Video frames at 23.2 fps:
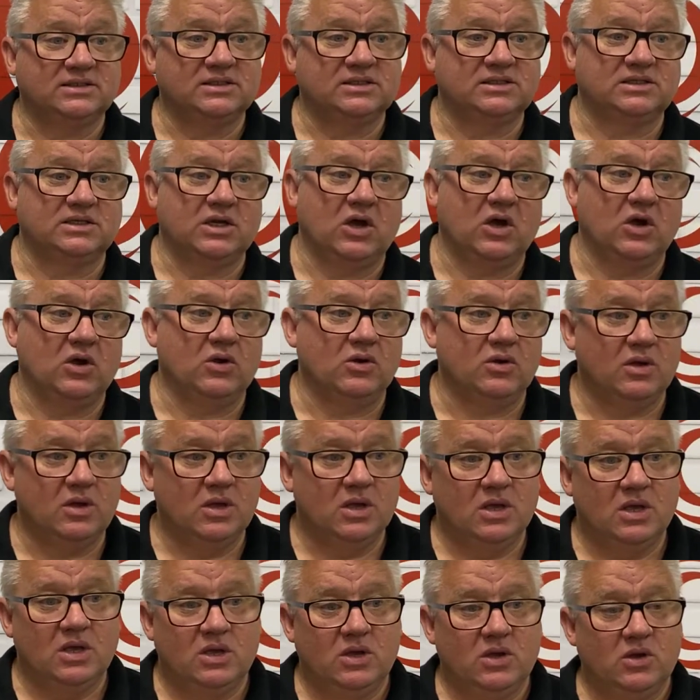So
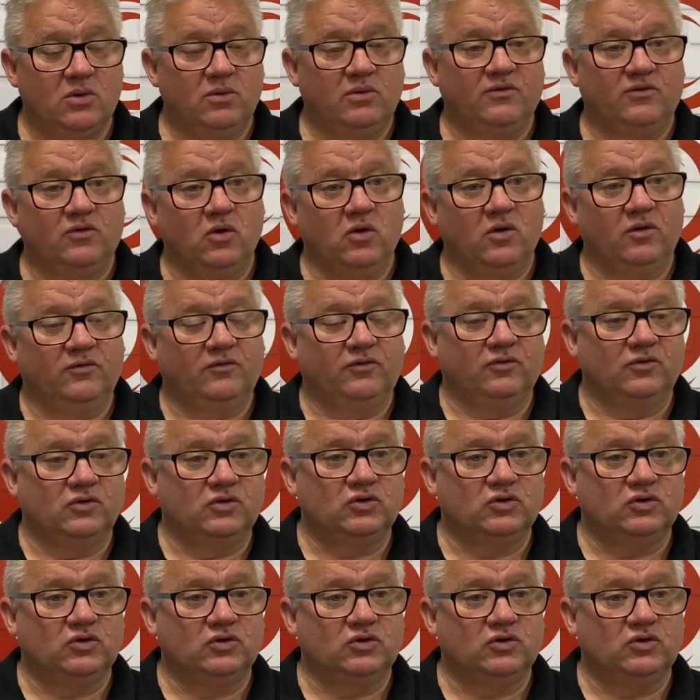we've gone through